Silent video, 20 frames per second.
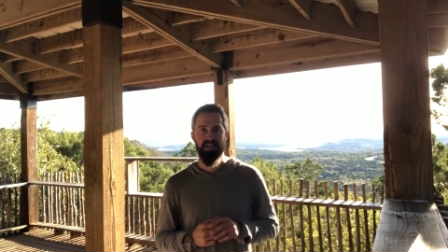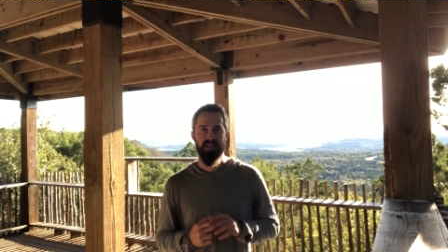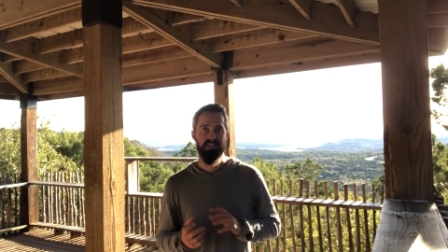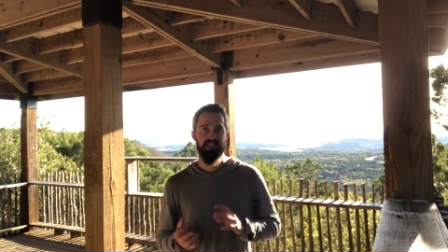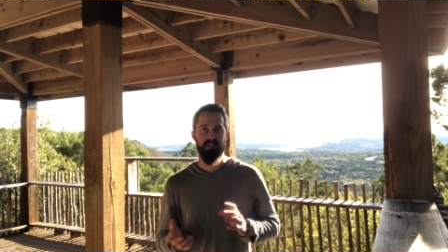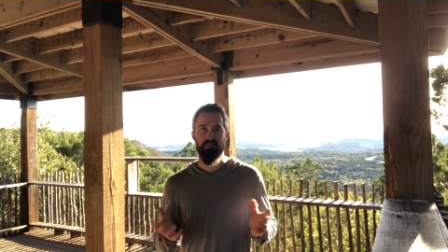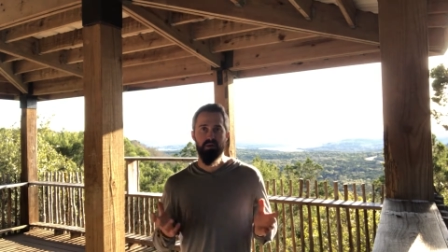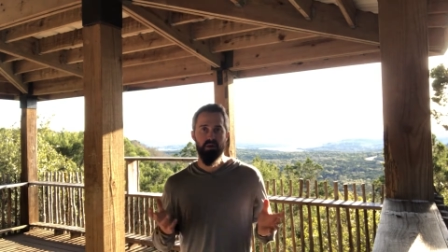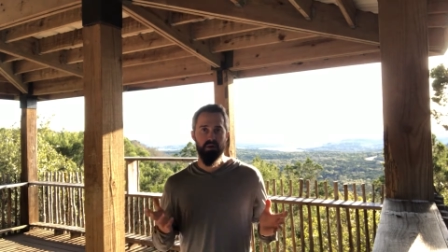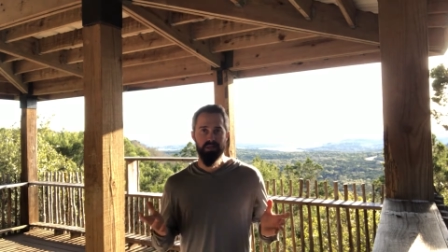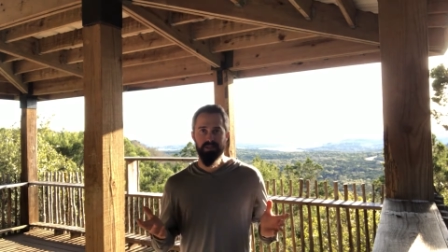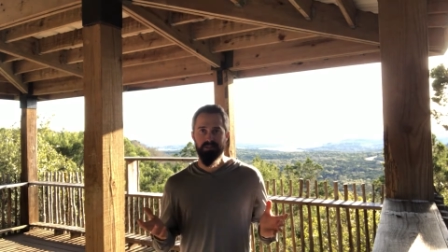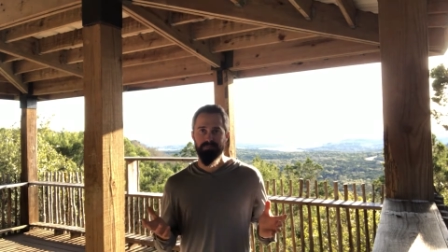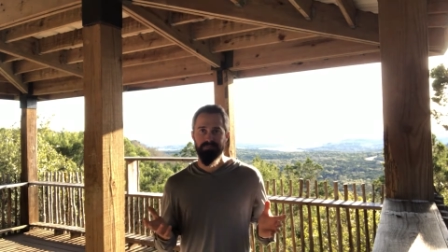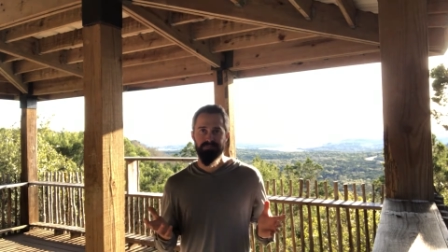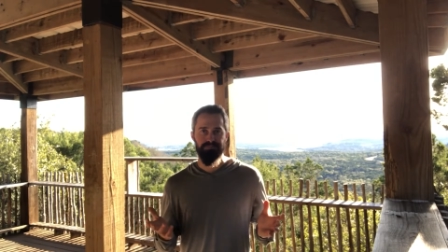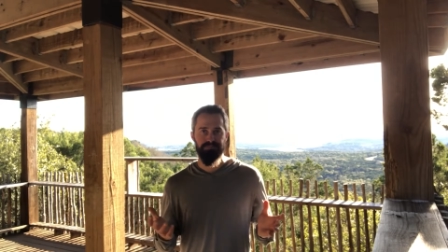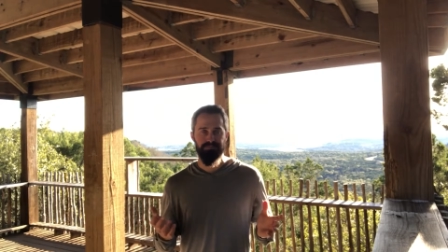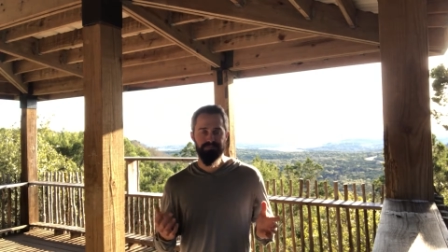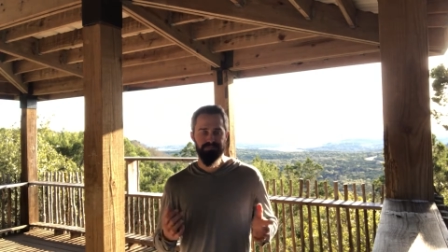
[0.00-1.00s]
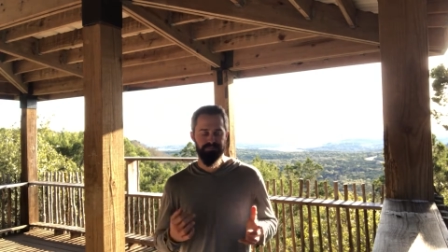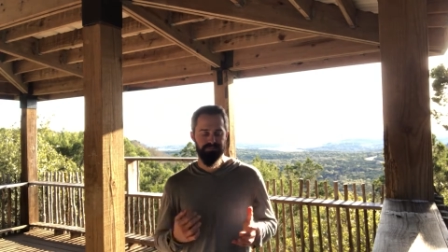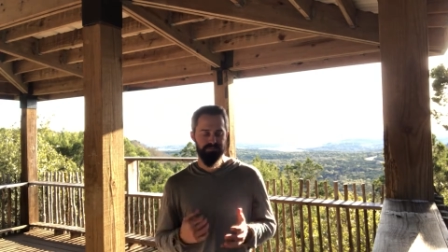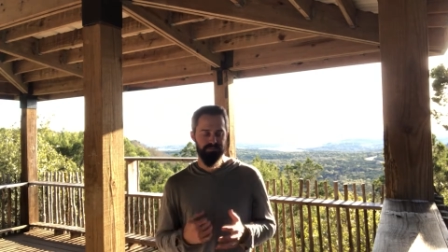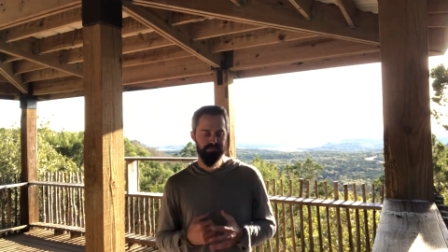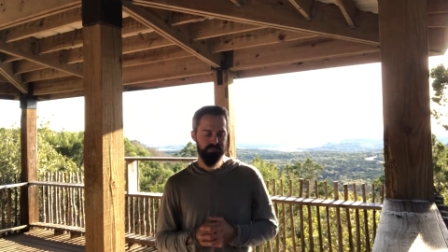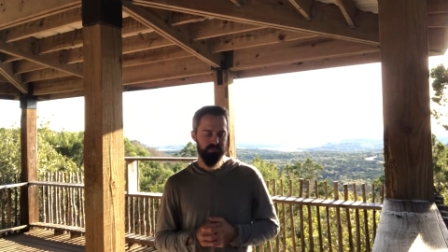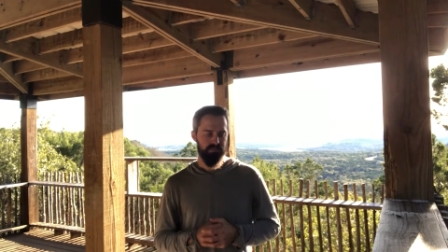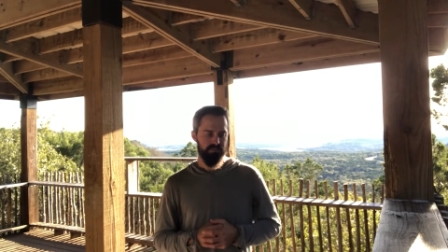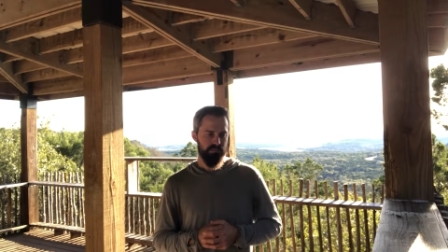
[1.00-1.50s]
That's your market.
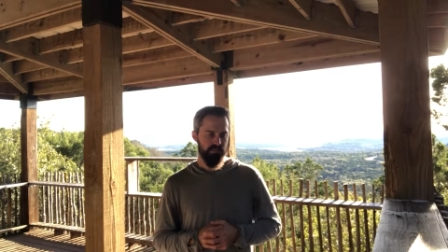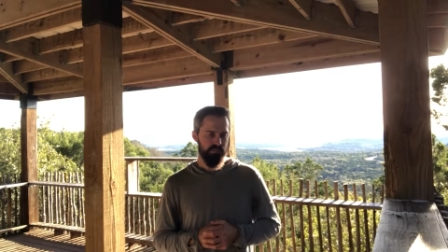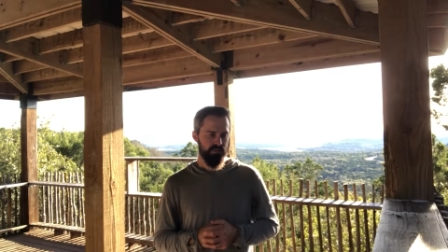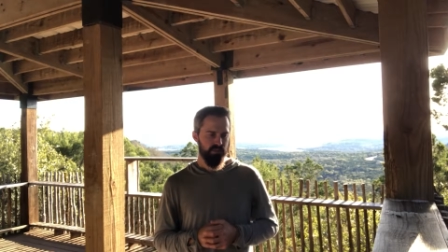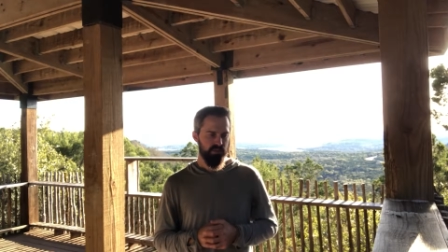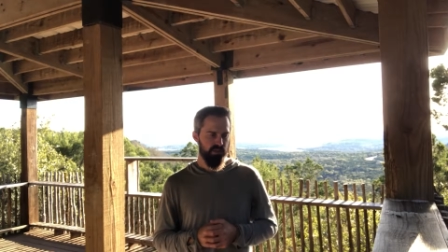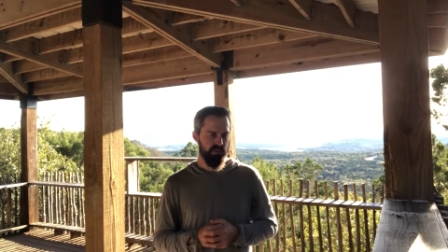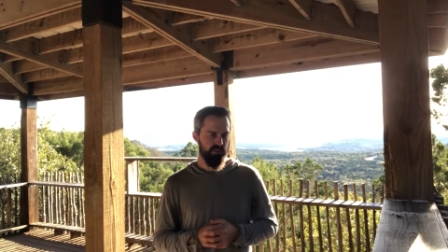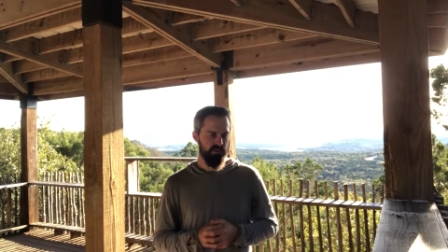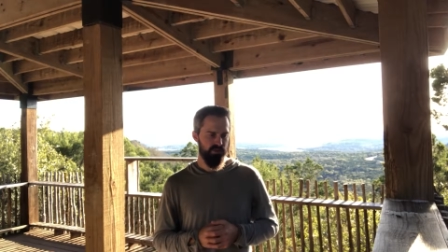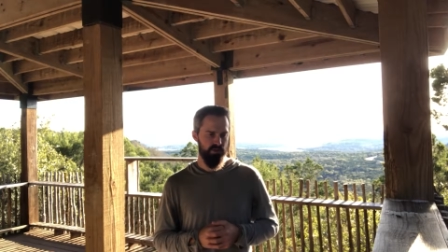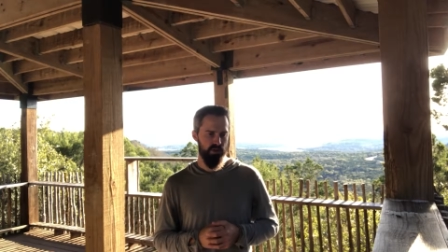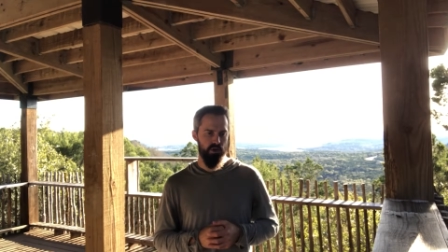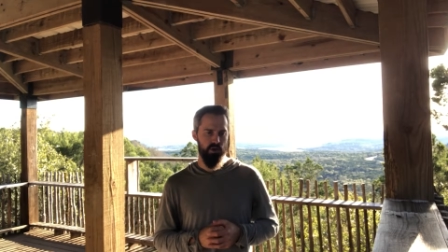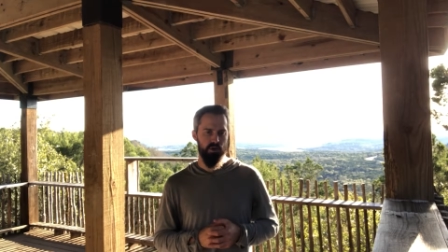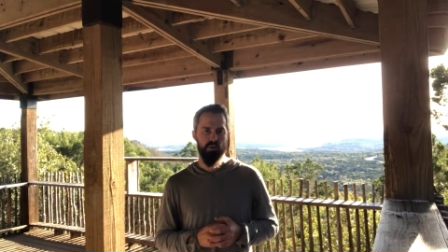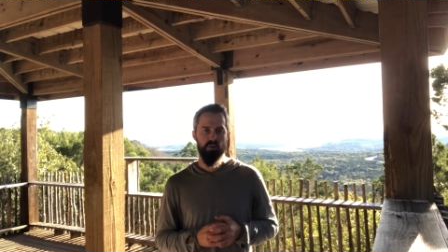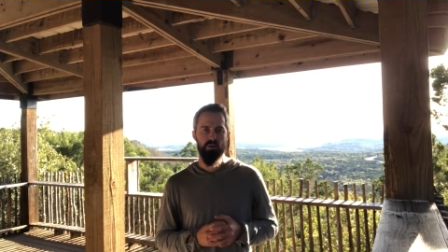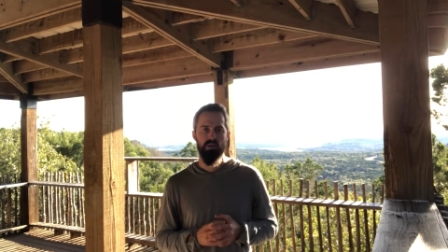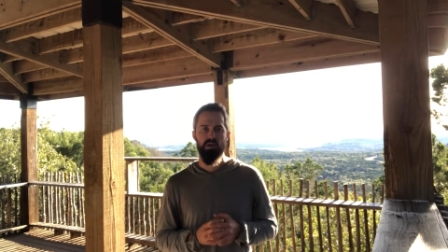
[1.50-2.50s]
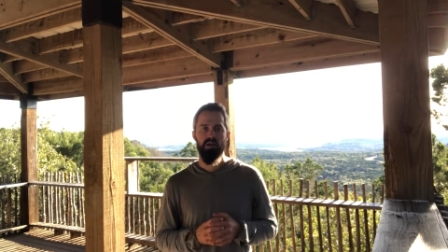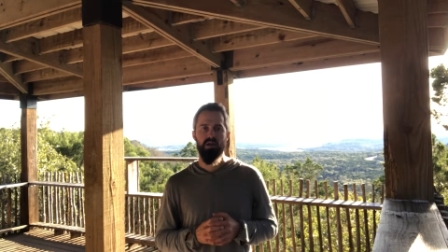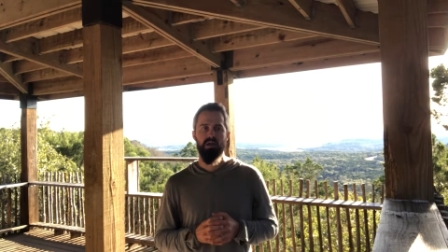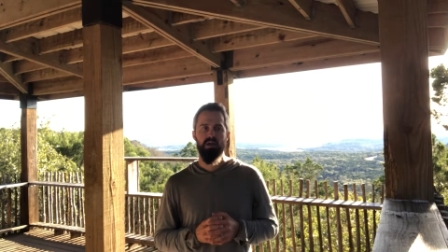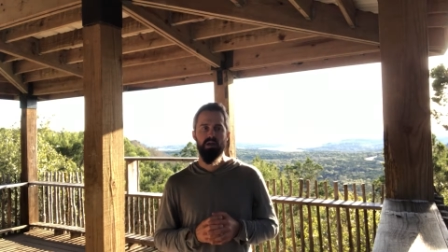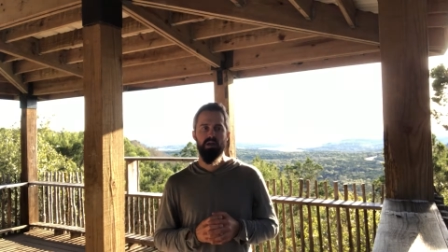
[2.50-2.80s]
So